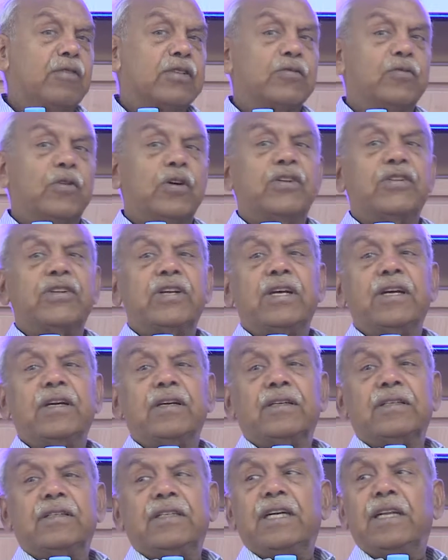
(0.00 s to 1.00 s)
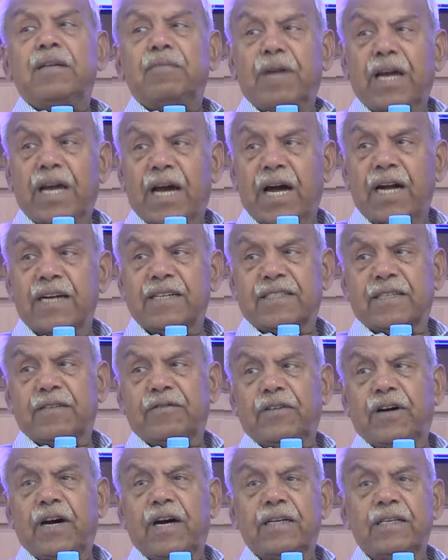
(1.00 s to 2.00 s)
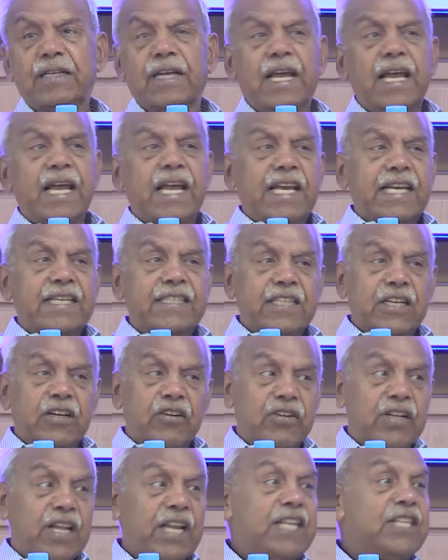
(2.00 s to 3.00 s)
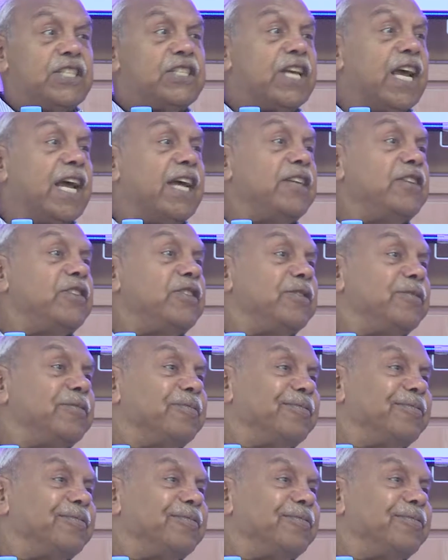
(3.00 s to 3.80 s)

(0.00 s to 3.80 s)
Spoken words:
was wondering in my hearts of heart, is it really change?